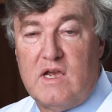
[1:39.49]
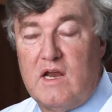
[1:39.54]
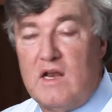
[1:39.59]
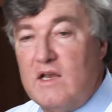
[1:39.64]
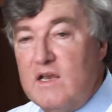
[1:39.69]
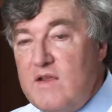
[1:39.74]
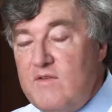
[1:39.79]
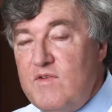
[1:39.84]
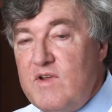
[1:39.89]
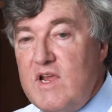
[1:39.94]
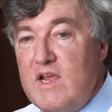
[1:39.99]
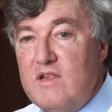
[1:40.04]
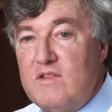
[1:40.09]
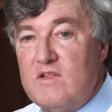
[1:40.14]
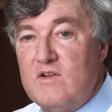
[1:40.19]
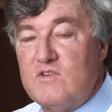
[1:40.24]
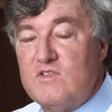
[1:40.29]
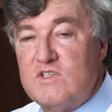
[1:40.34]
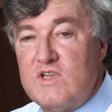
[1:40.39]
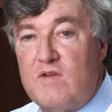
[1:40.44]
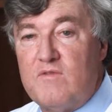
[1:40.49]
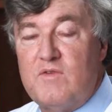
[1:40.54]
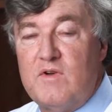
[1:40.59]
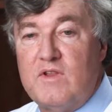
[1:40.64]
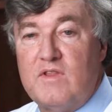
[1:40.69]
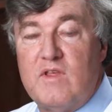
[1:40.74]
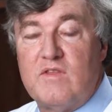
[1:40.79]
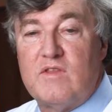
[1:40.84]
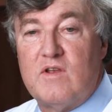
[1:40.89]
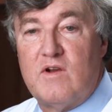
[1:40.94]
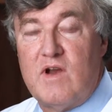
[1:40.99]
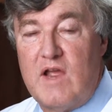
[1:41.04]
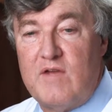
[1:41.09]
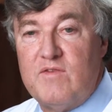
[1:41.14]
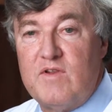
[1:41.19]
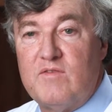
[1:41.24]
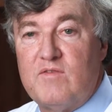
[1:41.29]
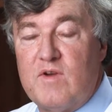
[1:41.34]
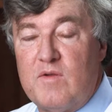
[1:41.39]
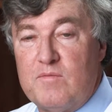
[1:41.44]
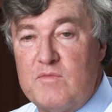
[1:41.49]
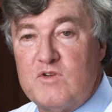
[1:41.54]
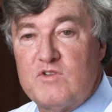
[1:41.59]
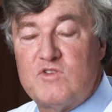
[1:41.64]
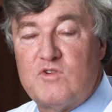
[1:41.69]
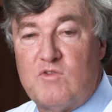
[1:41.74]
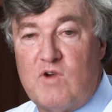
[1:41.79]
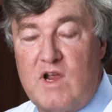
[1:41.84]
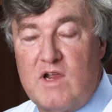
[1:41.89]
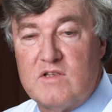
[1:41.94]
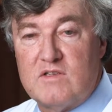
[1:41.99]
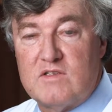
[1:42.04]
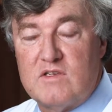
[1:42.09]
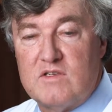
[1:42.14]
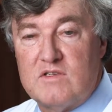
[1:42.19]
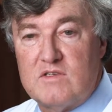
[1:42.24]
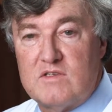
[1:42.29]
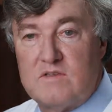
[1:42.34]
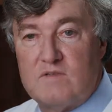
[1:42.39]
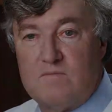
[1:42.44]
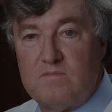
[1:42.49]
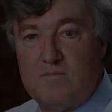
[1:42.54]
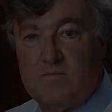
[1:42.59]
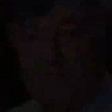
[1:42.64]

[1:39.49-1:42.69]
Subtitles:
alleviate their suffering that they're having from their psoriasis.